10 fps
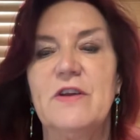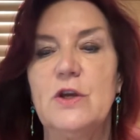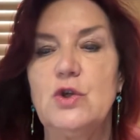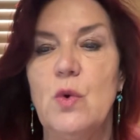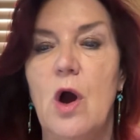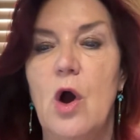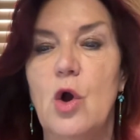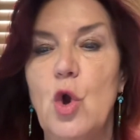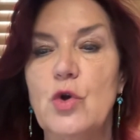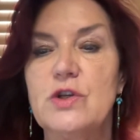things you are
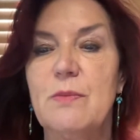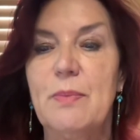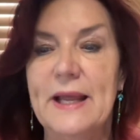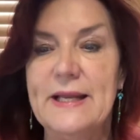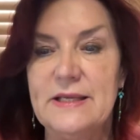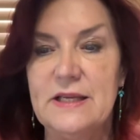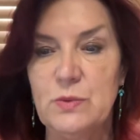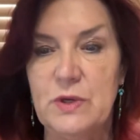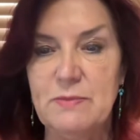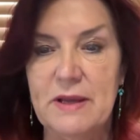contemplating,
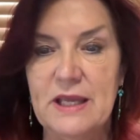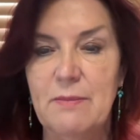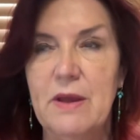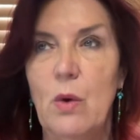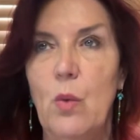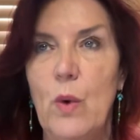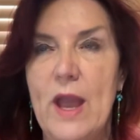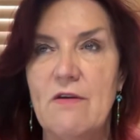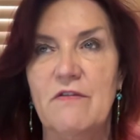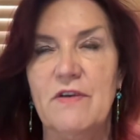is what he's making me
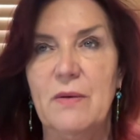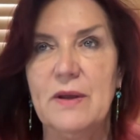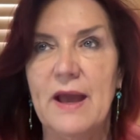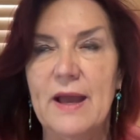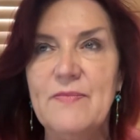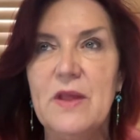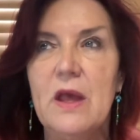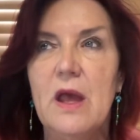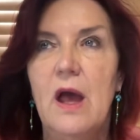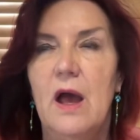aware of, okay?
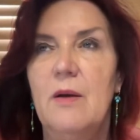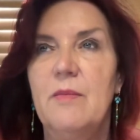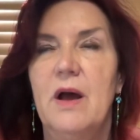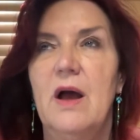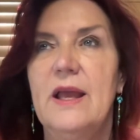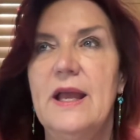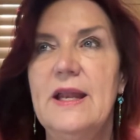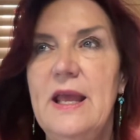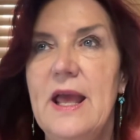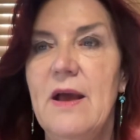Again,
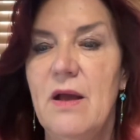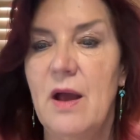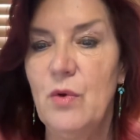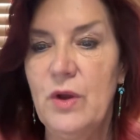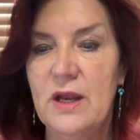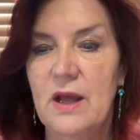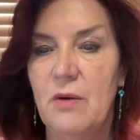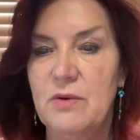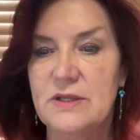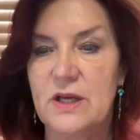here I'm looking at,
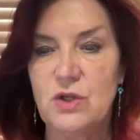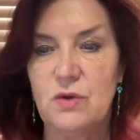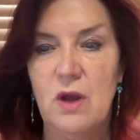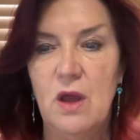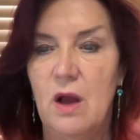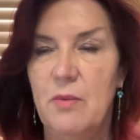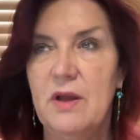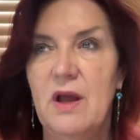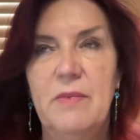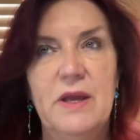I want to say to you, I'm going
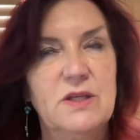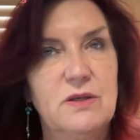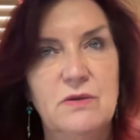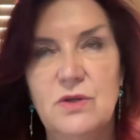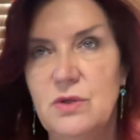to come here to